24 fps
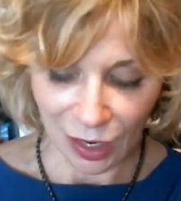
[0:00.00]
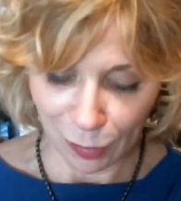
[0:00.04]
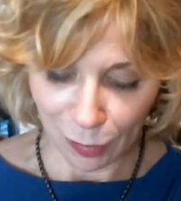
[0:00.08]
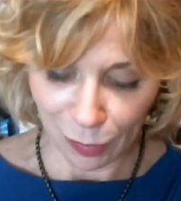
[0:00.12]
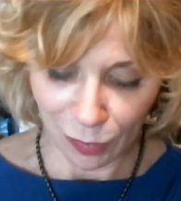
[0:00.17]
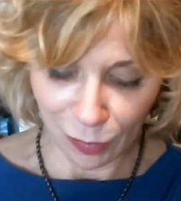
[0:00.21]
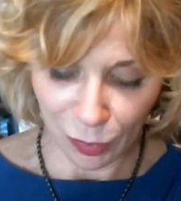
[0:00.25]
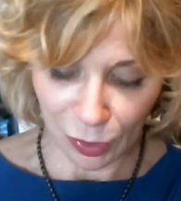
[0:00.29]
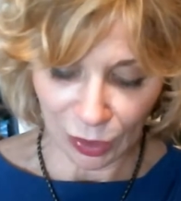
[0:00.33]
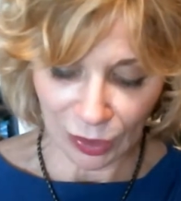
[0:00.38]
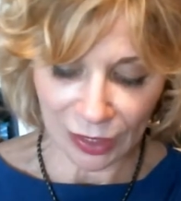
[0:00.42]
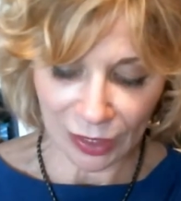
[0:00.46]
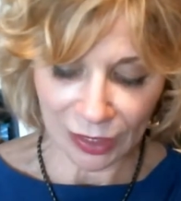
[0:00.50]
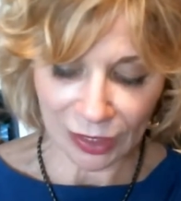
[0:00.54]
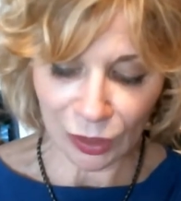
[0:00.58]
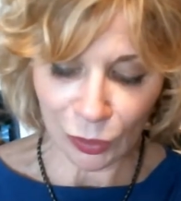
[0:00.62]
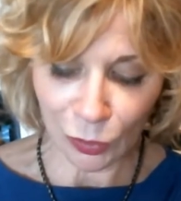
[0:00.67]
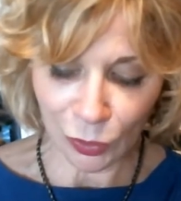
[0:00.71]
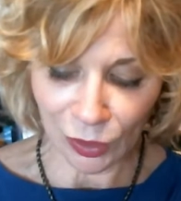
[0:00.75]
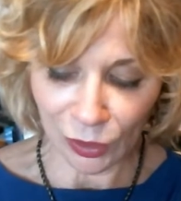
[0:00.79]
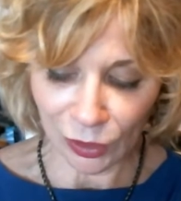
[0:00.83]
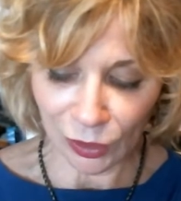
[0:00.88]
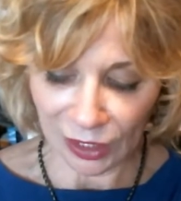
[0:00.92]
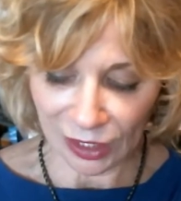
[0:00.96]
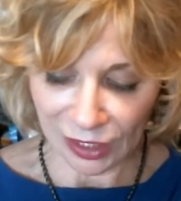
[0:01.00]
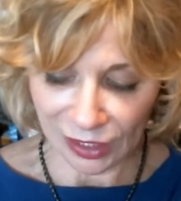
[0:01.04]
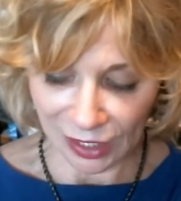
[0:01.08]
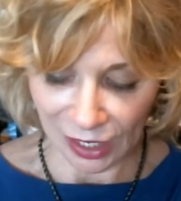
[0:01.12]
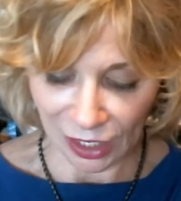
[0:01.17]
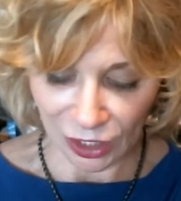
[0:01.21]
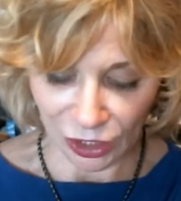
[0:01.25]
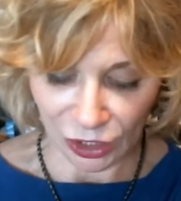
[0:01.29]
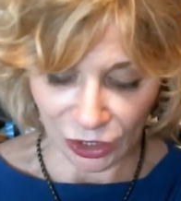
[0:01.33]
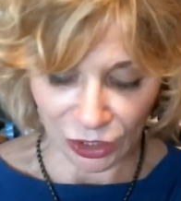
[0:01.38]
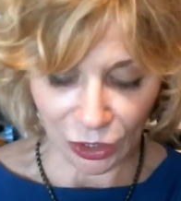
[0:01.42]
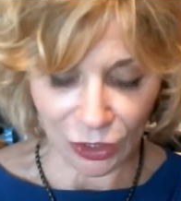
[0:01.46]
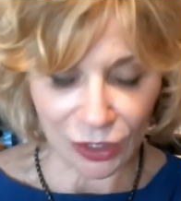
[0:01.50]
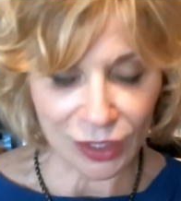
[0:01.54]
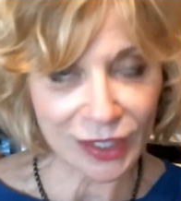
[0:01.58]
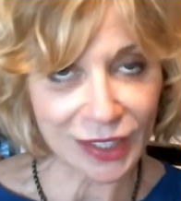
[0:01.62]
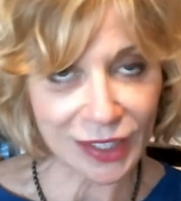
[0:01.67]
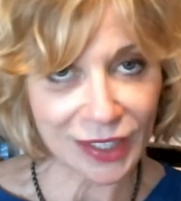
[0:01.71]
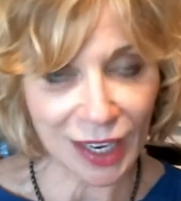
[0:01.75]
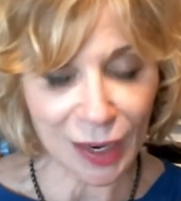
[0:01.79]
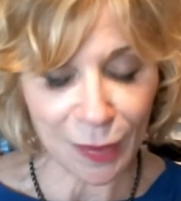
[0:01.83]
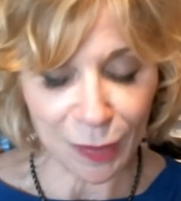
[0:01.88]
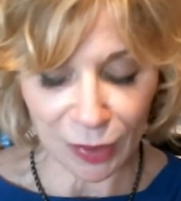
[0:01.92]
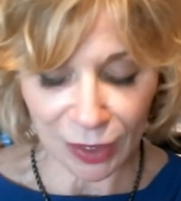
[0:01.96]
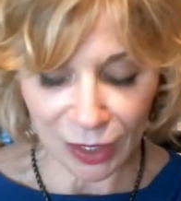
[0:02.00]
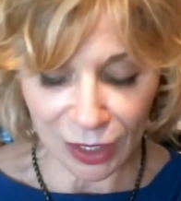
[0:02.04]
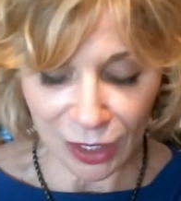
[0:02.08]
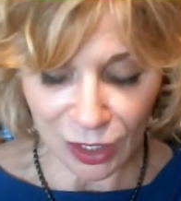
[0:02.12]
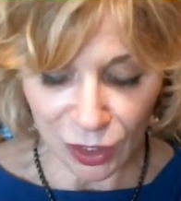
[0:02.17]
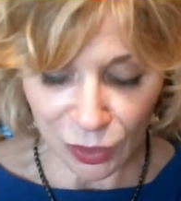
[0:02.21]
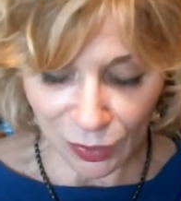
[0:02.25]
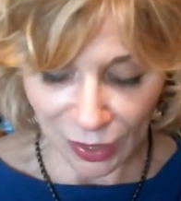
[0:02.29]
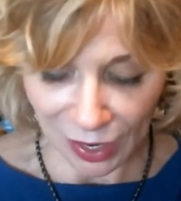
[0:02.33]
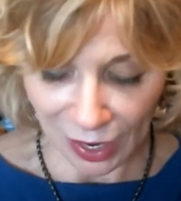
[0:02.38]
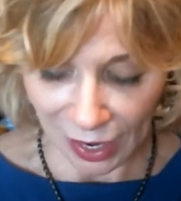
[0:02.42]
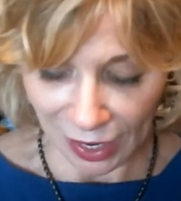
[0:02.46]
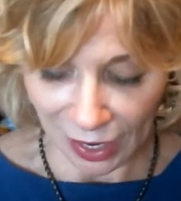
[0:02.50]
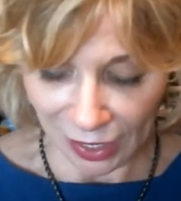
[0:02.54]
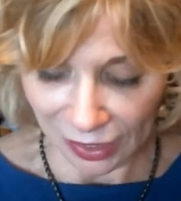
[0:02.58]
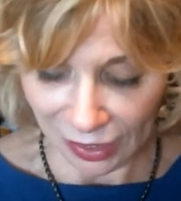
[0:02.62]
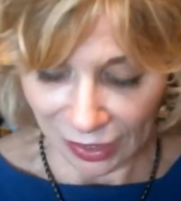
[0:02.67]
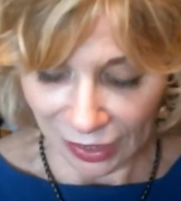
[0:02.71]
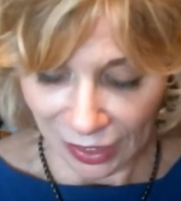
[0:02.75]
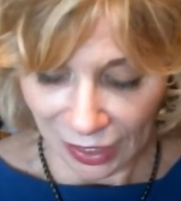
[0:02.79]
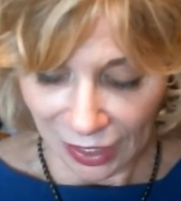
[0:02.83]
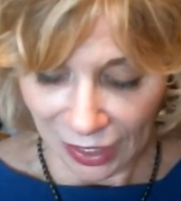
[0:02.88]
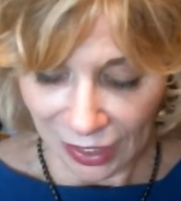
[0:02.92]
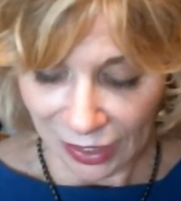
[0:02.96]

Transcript: Our political orientations are deeply ingrained